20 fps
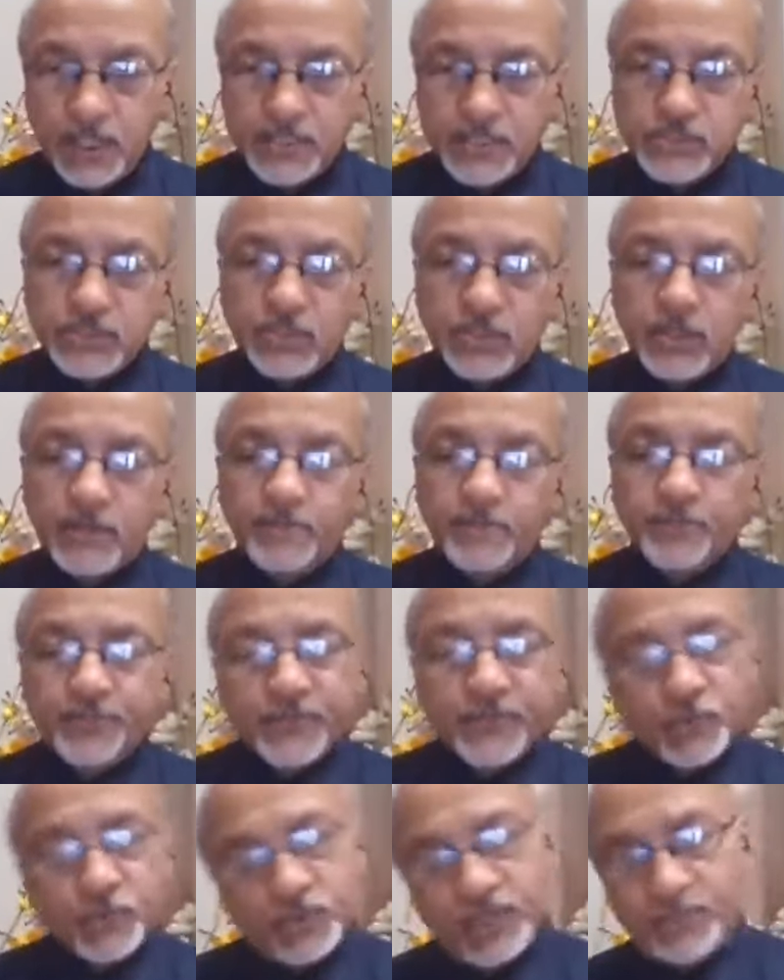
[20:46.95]
So
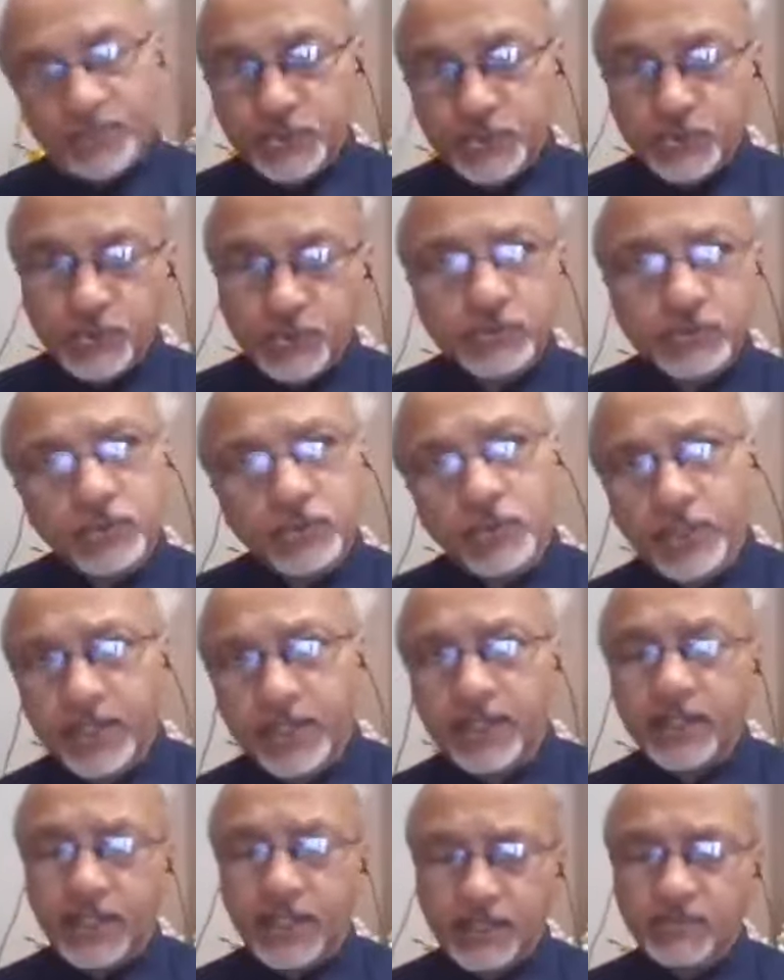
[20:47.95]
we have to do.
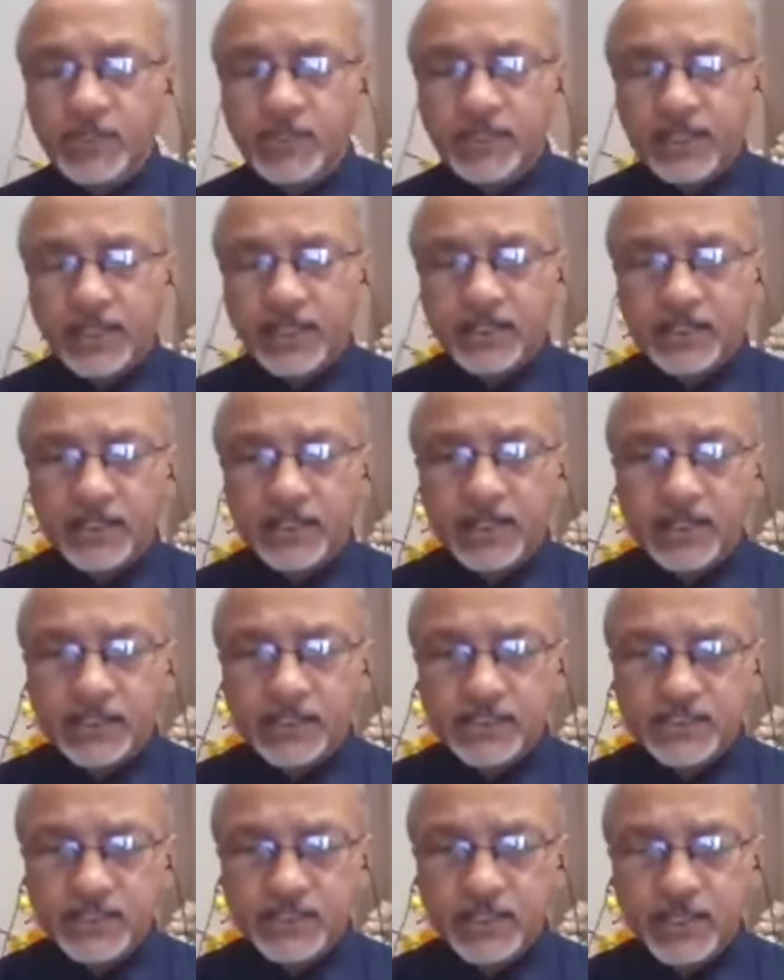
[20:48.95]
Okay, animal caretaker
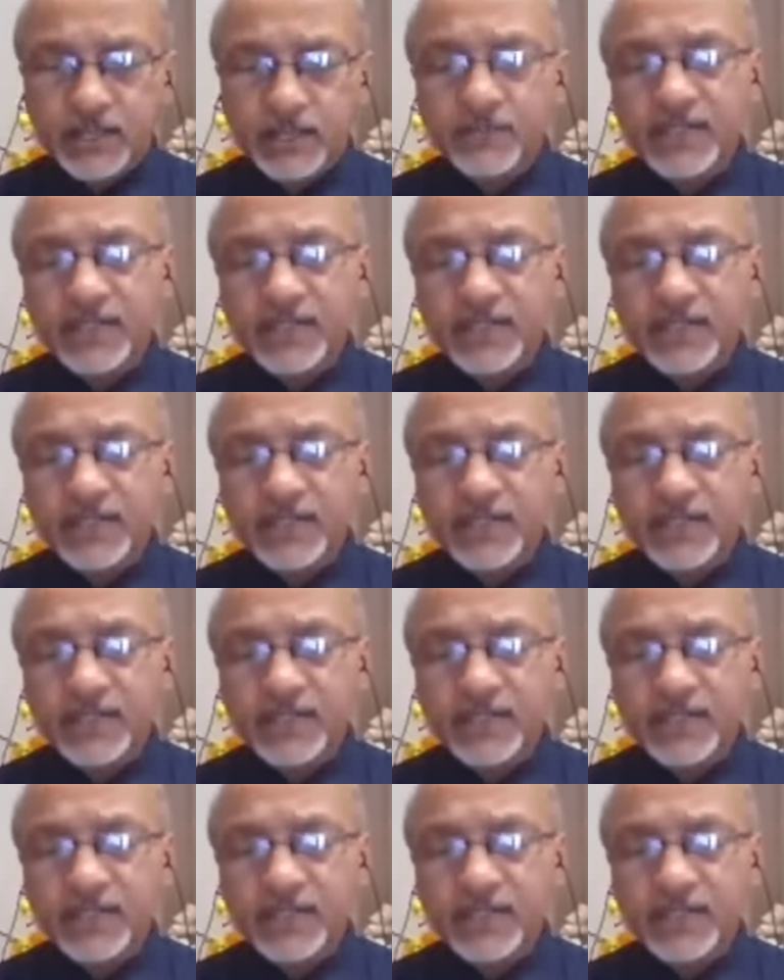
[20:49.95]
is there,